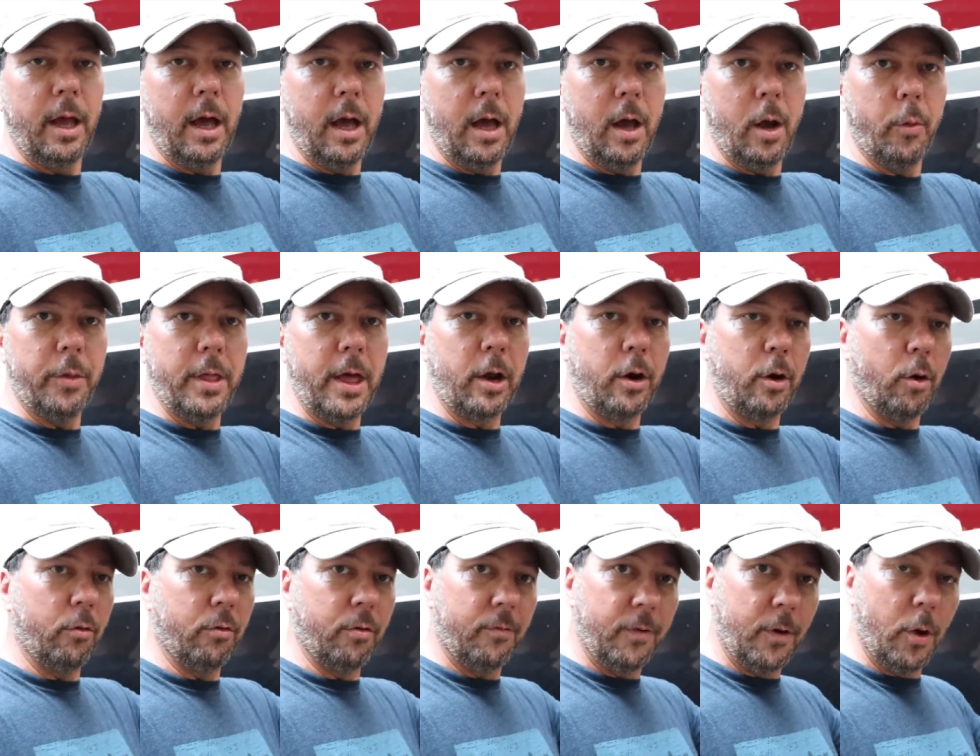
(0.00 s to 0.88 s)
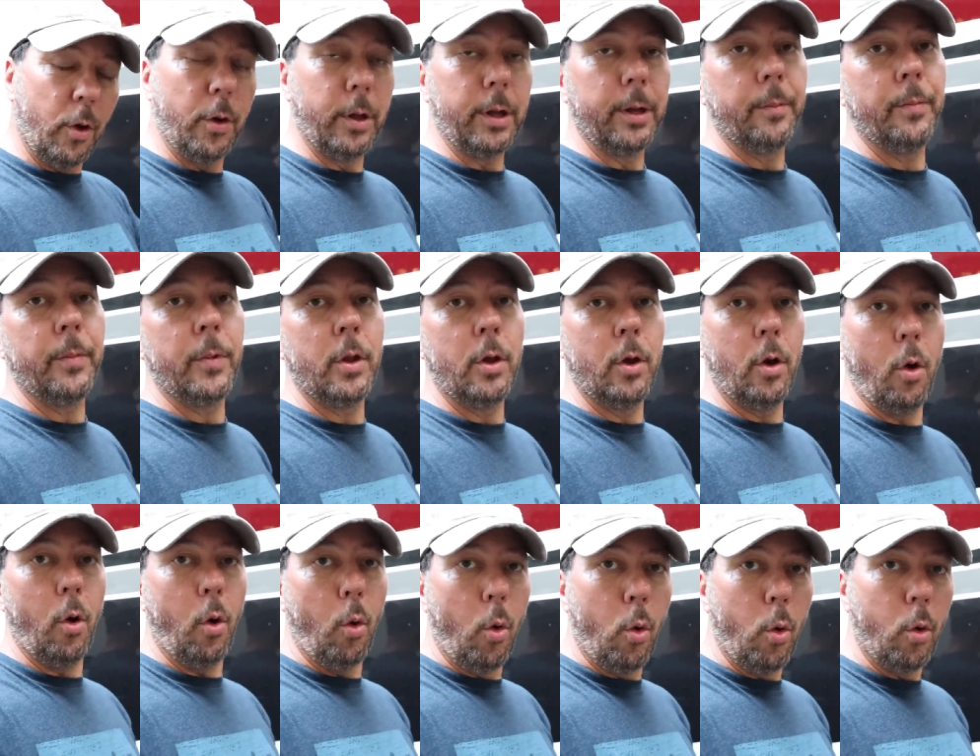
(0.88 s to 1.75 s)
uh, without it overflowing.
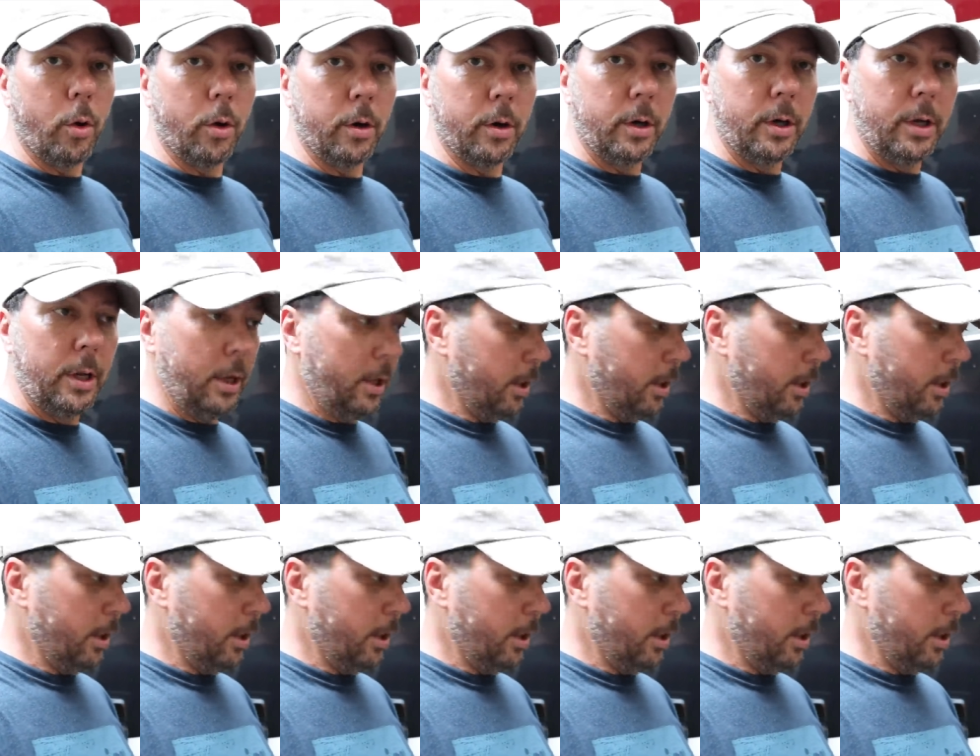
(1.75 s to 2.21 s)
Or